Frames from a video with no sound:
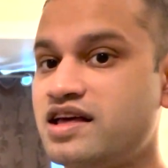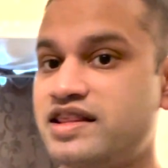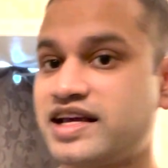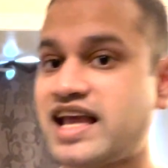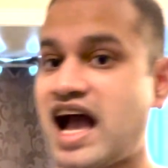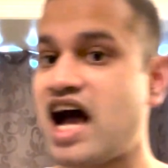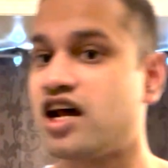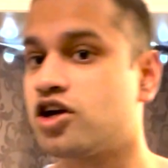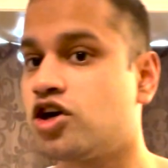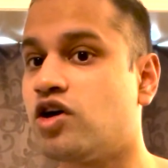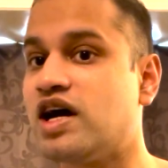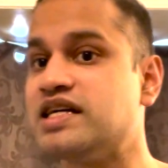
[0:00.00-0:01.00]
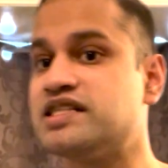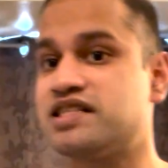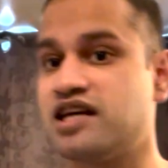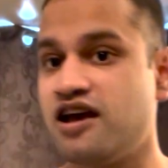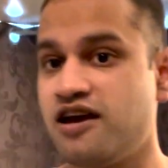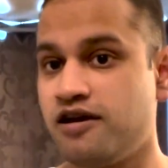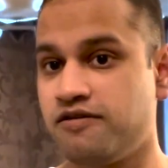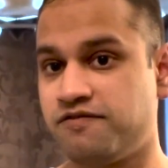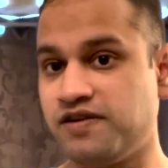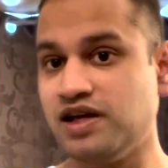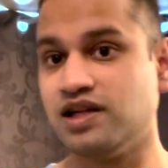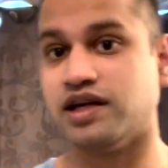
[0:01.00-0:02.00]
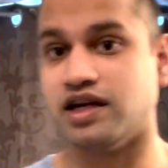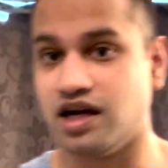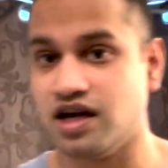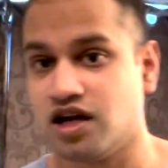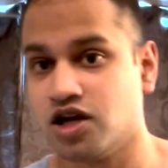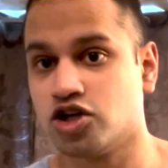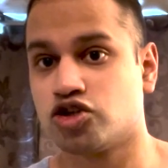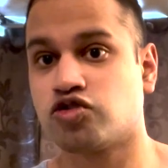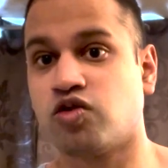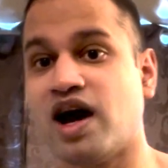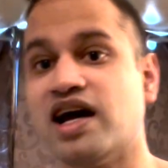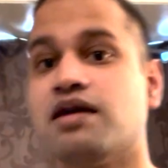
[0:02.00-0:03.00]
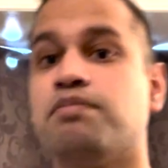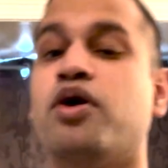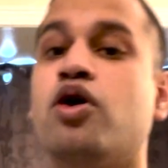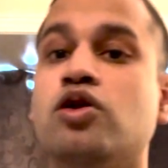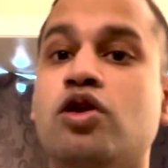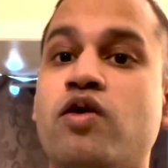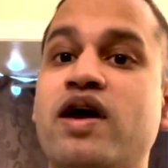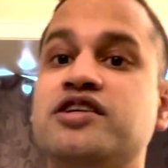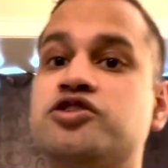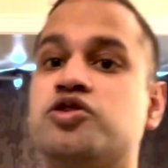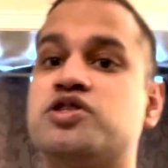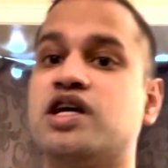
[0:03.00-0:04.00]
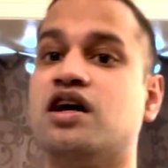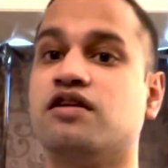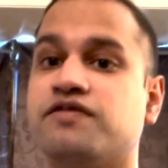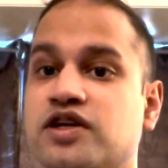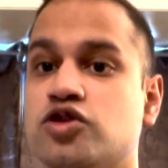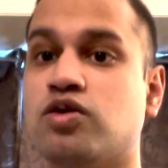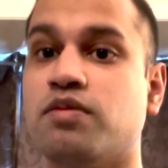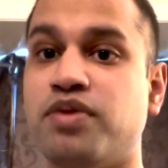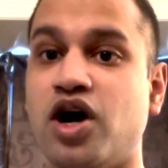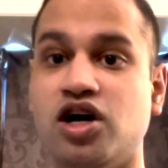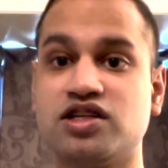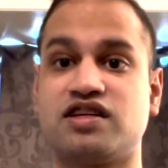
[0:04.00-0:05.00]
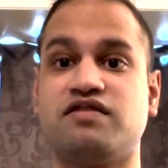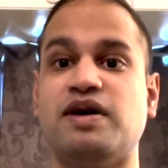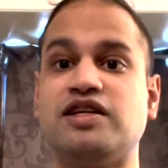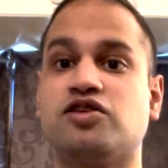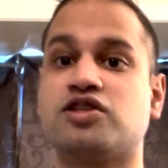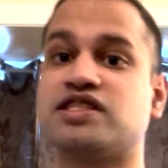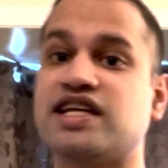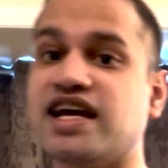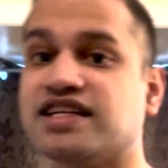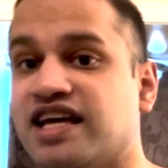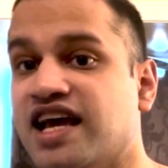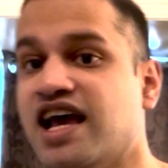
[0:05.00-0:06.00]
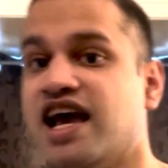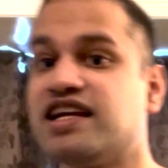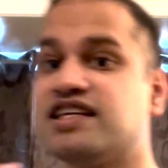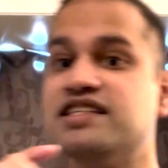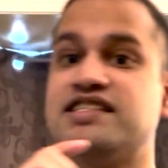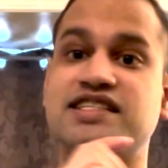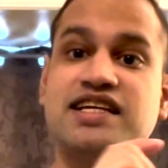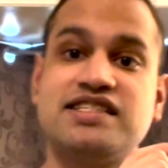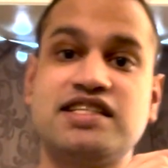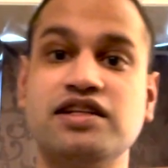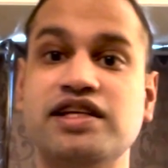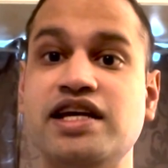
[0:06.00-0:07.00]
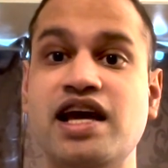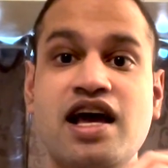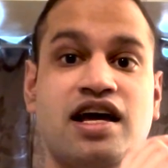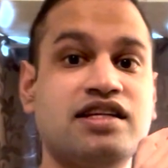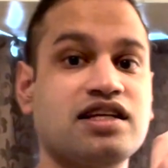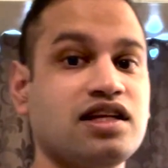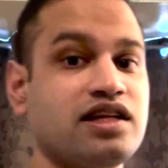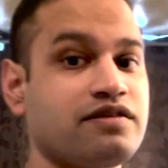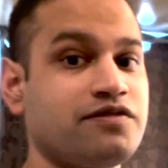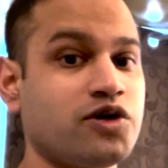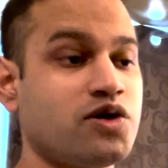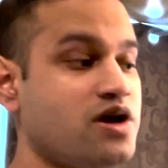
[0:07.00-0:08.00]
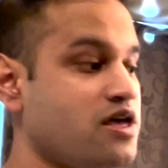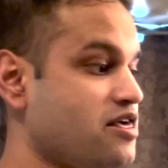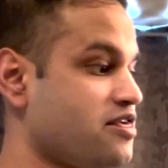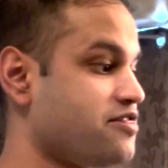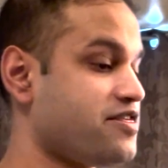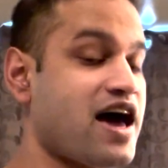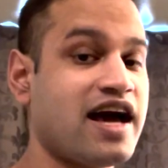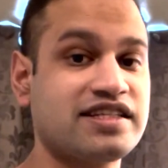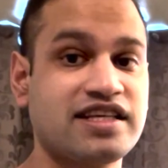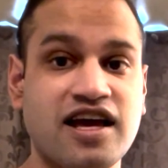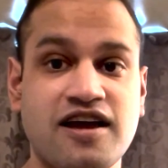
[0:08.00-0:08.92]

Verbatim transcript: the categorized feeling, try to polarize yourself into a positive mental state and consistently deliver that